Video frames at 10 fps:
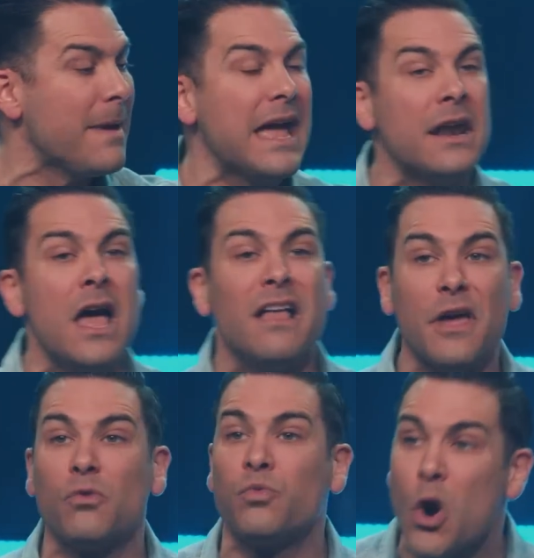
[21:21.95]
man
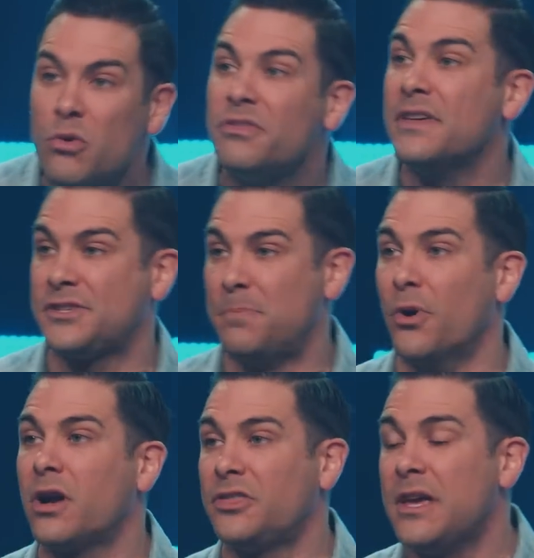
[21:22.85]
that wrote this
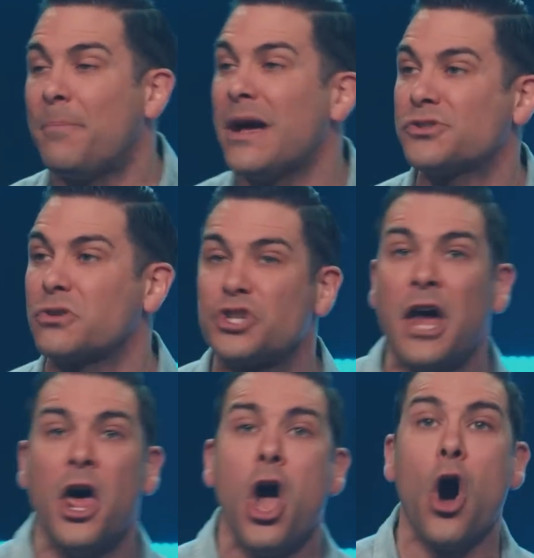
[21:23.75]
book, the Apostle
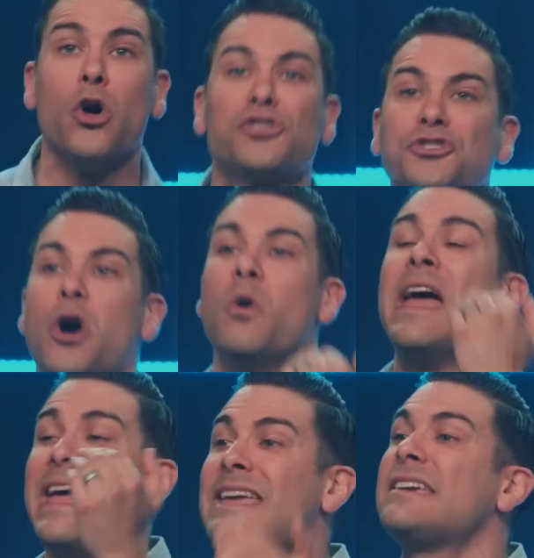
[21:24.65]
John, also
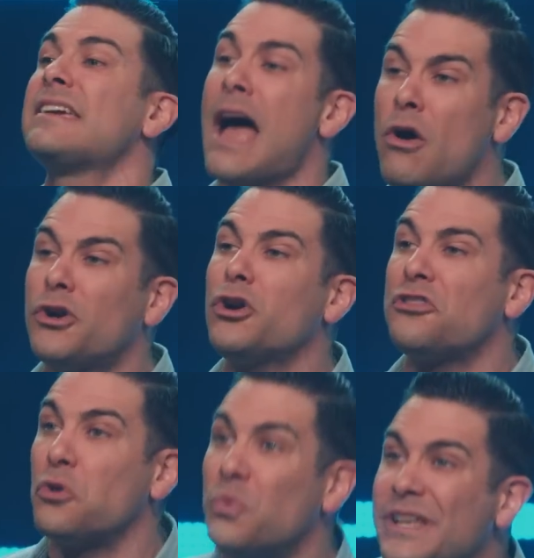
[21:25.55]
encountered
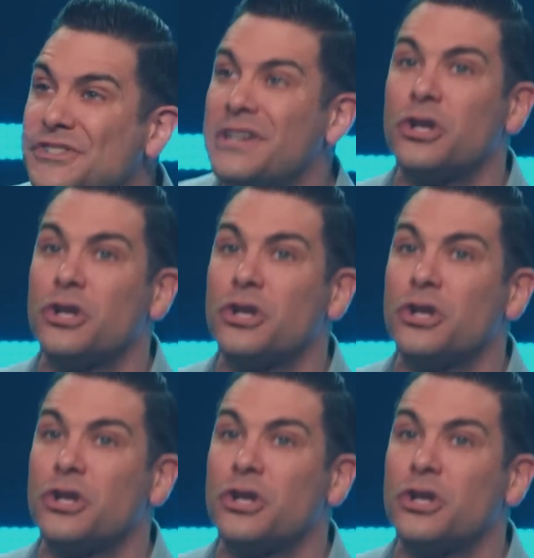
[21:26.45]
the risen